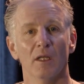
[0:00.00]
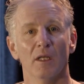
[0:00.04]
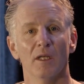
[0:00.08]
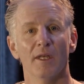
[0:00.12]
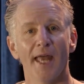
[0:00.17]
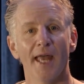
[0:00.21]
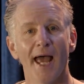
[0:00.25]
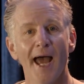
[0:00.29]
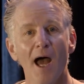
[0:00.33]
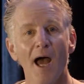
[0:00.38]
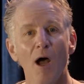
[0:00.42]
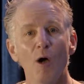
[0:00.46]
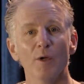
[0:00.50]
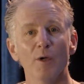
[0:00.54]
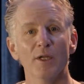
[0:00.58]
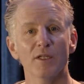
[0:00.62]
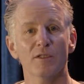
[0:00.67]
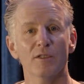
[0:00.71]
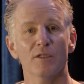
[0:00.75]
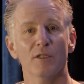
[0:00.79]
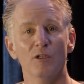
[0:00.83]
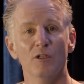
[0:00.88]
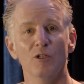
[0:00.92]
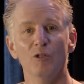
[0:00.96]
Now
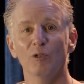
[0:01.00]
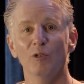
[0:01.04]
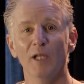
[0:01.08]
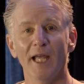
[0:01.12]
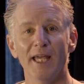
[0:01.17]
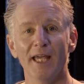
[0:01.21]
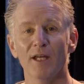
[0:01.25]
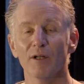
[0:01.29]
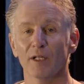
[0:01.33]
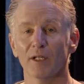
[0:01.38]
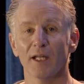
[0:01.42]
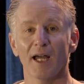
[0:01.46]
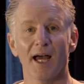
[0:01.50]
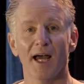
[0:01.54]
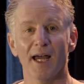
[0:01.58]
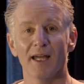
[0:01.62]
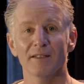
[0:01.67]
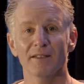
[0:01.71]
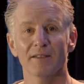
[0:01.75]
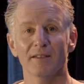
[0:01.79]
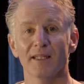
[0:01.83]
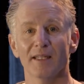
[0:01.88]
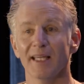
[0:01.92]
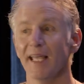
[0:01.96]
is the new later,
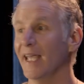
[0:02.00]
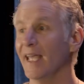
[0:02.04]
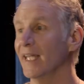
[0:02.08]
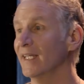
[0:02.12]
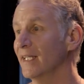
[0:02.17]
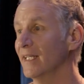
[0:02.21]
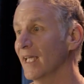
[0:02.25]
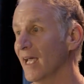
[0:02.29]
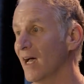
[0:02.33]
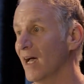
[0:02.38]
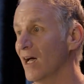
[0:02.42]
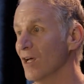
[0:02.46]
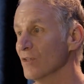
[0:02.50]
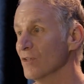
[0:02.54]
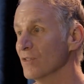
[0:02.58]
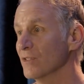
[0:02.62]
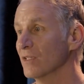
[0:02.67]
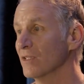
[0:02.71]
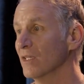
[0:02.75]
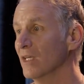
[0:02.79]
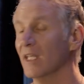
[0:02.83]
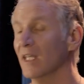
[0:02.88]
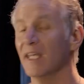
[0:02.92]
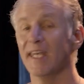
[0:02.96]
guys and
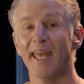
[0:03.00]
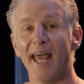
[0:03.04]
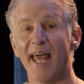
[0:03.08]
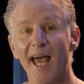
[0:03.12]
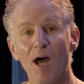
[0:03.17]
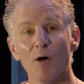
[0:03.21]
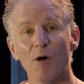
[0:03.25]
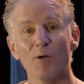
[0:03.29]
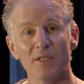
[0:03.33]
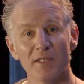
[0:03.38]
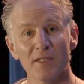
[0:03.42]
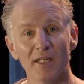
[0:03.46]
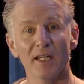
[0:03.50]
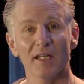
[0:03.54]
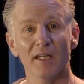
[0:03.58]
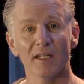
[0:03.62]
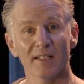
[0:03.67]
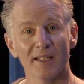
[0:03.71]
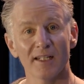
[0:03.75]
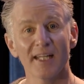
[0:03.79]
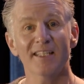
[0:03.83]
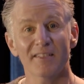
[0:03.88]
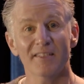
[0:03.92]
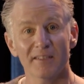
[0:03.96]
gals. Now is it.
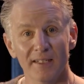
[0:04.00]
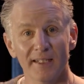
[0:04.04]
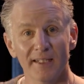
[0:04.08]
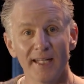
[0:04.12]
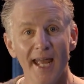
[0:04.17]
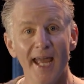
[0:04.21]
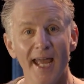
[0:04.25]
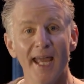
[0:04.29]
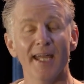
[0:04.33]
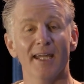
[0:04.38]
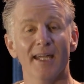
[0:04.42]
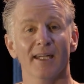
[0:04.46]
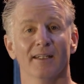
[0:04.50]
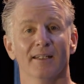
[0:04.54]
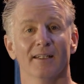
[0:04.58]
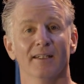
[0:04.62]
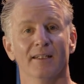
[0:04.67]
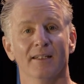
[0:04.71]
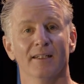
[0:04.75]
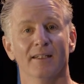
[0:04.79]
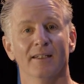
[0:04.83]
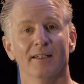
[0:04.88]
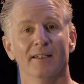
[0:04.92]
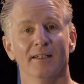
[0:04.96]
It's today.
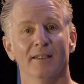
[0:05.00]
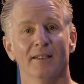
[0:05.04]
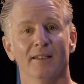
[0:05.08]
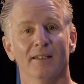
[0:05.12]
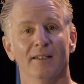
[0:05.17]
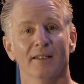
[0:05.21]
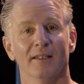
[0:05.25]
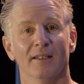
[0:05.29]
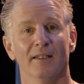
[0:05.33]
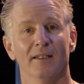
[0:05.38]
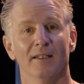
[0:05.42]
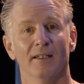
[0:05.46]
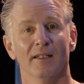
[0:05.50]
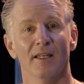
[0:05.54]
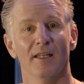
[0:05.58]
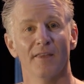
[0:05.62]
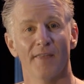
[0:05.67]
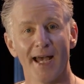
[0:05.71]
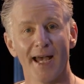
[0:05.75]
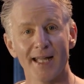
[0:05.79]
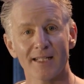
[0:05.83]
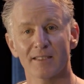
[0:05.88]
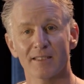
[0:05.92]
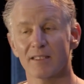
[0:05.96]

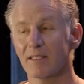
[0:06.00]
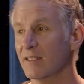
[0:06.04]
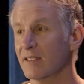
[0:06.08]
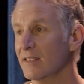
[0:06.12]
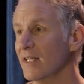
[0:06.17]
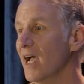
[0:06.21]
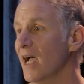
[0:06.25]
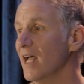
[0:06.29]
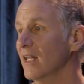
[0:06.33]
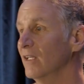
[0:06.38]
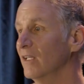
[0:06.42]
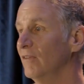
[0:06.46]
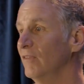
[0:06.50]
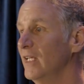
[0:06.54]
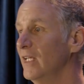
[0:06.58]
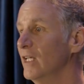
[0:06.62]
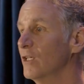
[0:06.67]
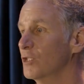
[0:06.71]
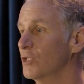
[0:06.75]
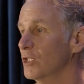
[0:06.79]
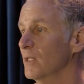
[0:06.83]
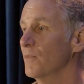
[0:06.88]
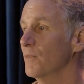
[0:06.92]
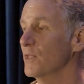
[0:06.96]
That's the style of
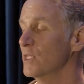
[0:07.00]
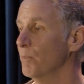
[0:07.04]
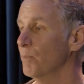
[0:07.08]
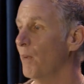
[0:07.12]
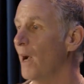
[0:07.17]
leadership that's